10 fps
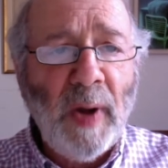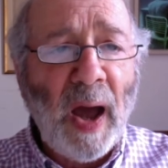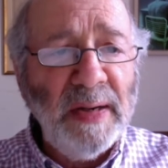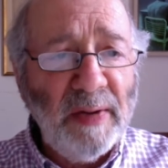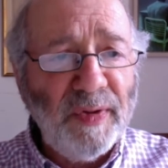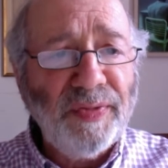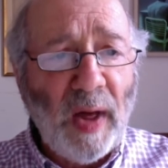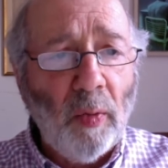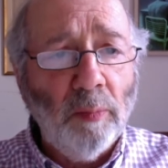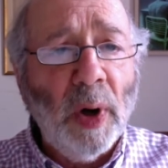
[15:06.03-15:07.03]
"I never
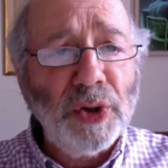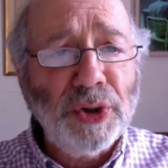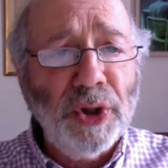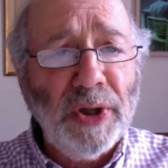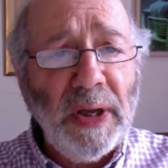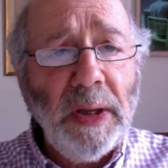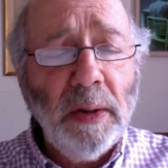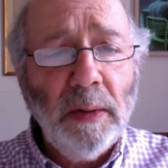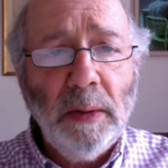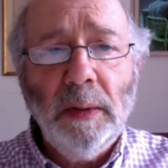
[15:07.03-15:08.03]
thought much of thee,"
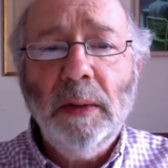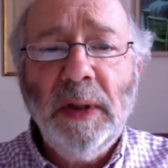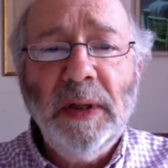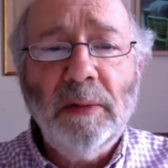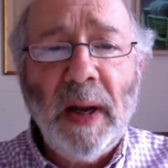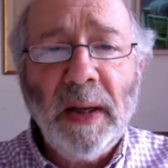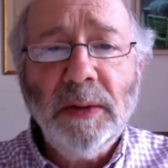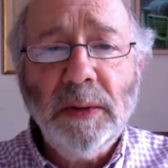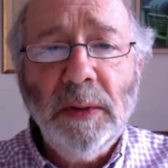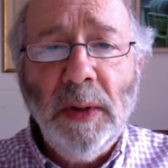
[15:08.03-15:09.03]
he
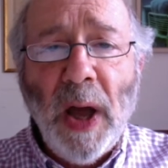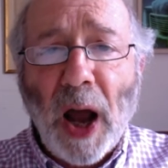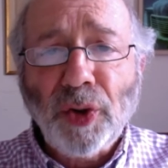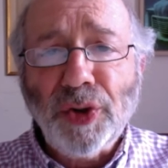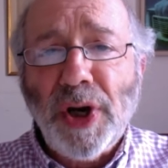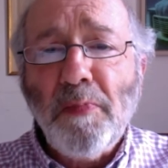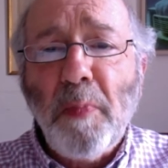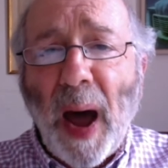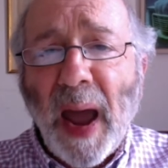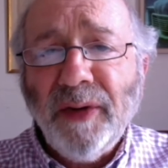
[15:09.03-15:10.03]
harangued. "I couldn't
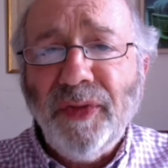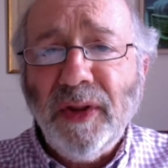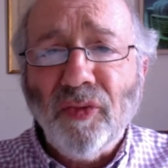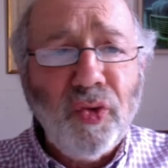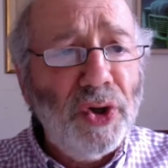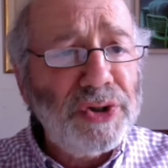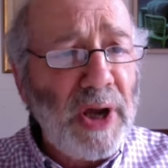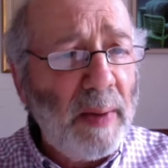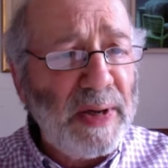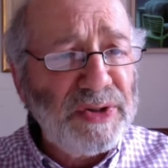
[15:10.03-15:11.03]
abide thee the first
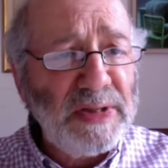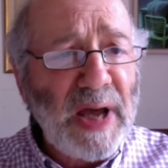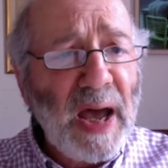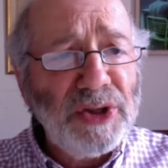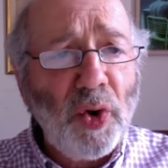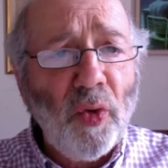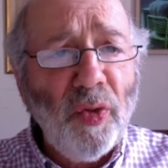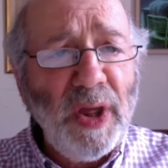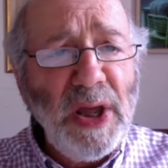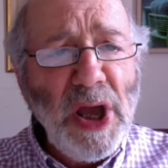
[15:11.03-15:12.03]
time I set eyes on
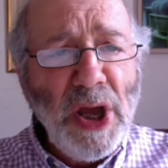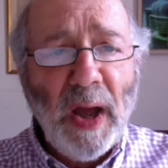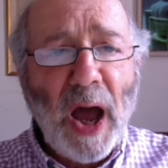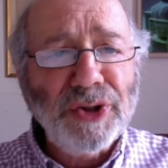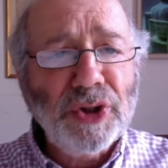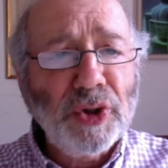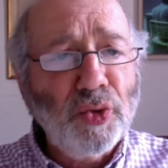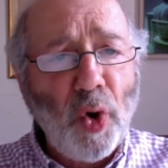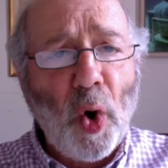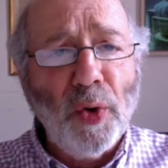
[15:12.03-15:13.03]
thee, a
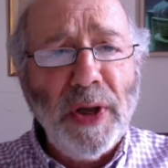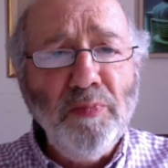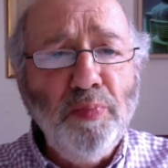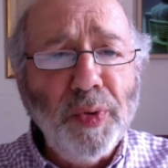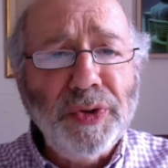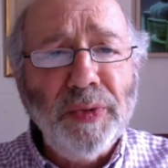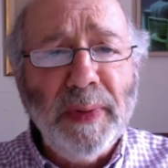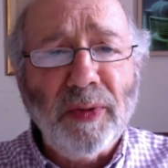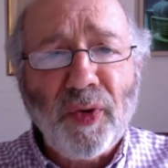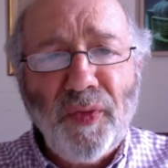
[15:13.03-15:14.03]
scrawny,
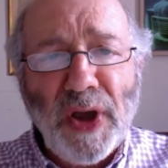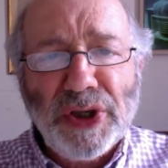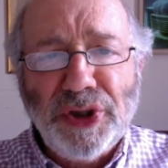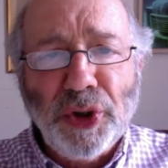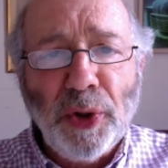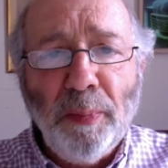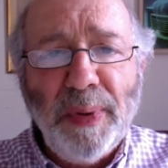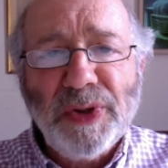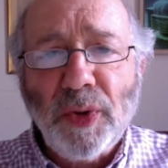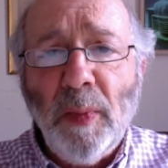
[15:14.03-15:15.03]
buttermilk-faced young
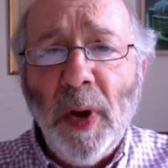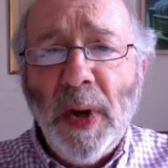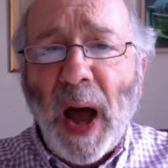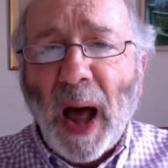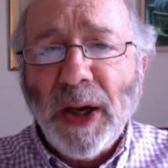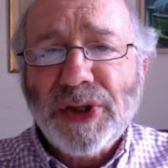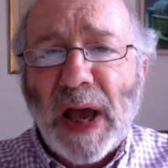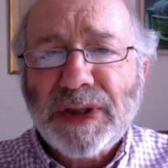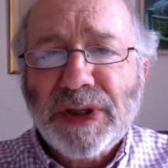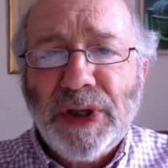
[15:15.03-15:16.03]
bizzum, allers
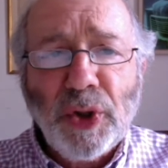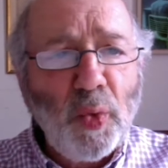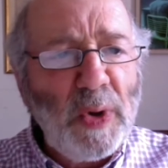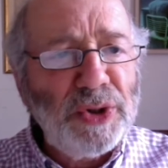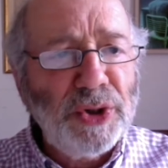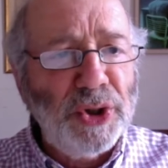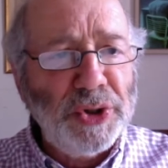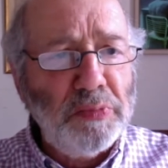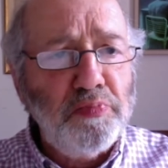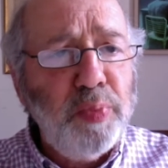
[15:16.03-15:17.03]
asking
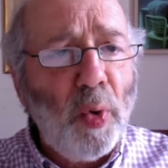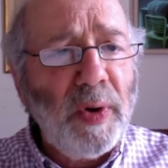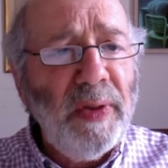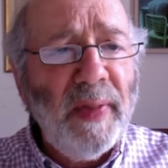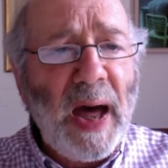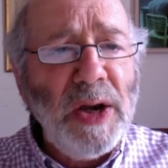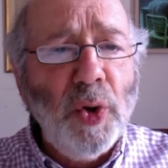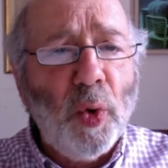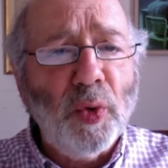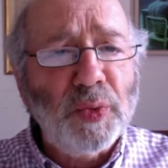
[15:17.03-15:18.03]
questions and poking thy
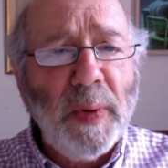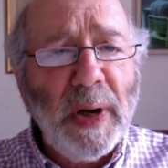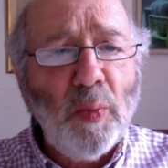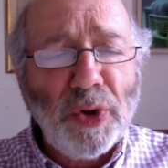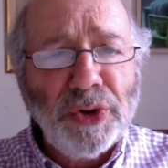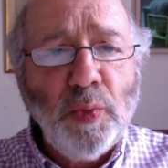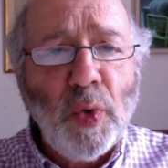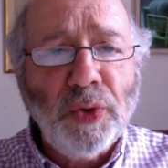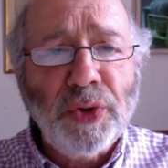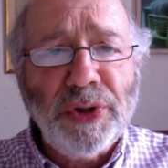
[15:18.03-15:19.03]
nose where it wasn't
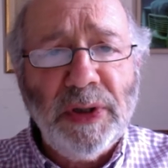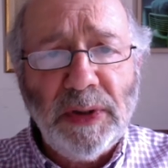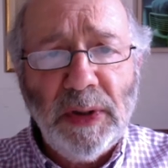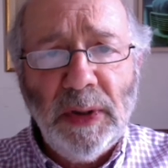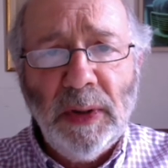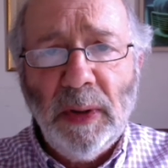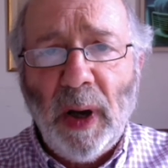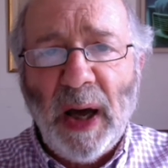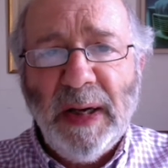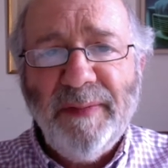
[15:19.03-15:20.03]
wanted.
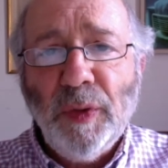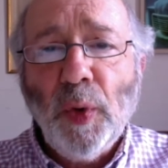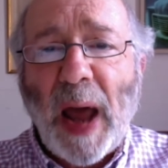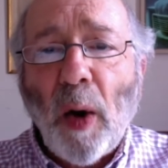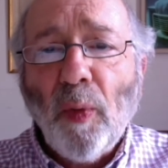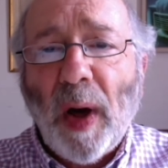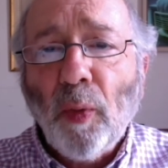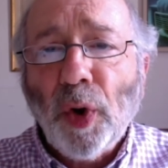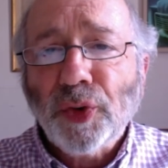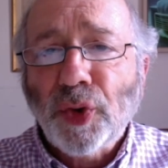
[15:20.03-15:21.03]
I never knowed how thou
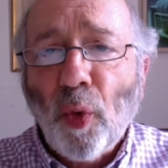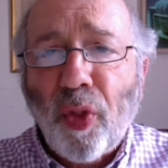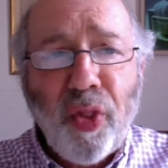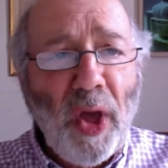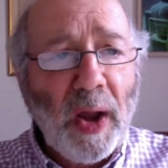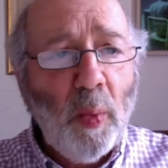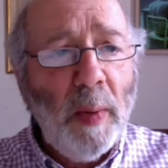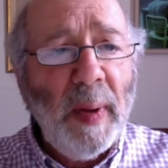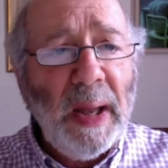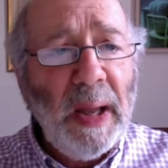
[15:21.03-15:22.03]
got so thick
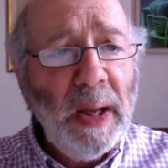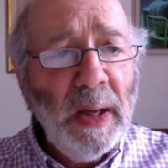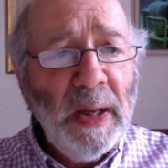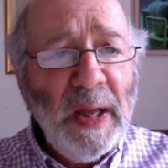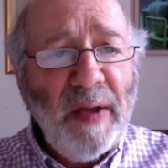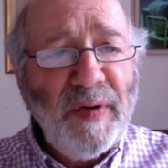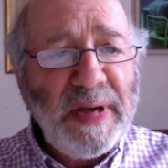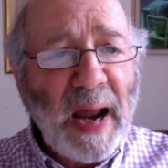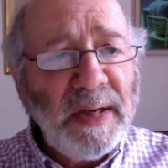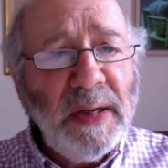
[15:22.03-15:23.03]
with me. If it
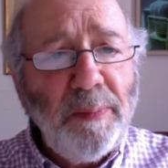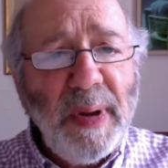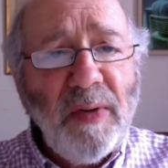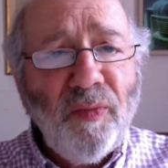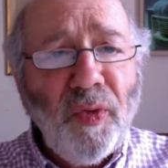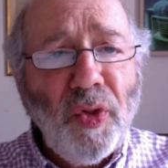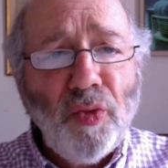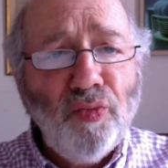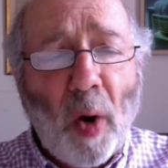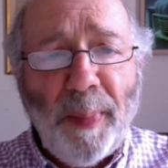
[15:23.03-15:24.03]
hadn't have been for the
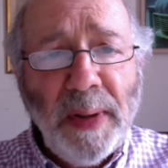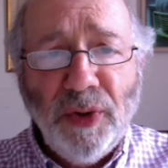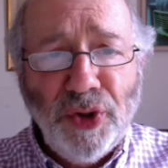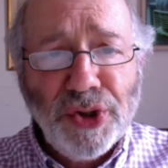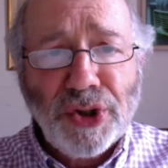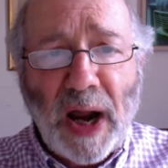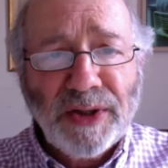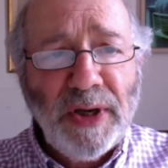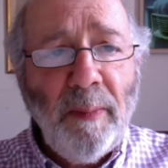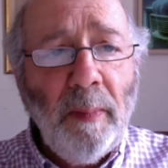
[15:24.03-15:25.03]
robin,
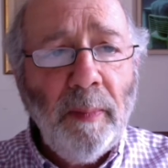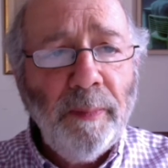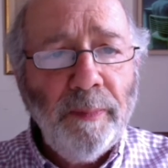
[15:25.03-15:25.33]
drat him."